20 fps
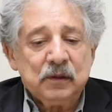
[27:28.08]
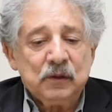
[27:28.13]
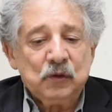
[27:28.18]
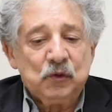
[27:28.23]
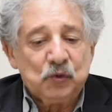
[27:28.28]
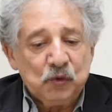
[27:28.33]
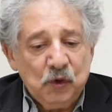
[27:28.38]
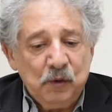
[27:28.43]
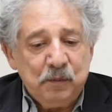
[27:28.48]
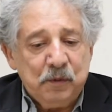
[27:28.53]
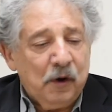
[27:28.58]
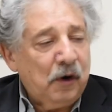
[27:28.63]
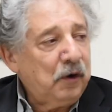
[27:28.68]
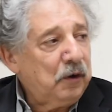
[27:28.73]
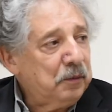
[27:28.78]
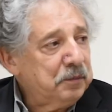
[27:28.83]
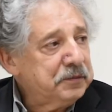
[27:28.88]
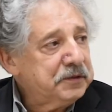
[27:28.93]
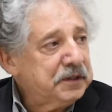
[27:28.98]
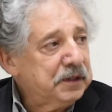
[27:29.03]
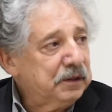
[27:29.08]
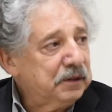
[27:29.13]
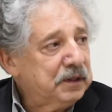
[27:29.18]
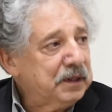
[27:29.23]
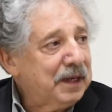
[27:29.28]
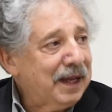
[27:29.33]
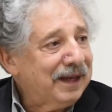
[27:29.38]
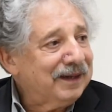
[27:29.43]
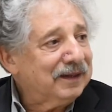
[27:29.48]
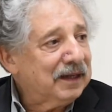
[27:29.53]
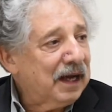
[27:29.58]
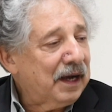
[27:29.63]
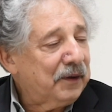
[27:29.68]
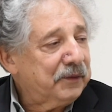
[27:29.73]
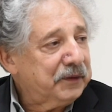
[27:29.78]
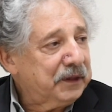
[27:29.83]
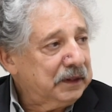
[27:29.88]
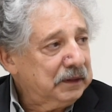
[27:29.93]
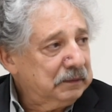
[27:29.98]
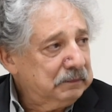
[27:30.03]
group homes here in Dane
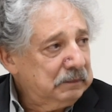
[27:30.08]
County.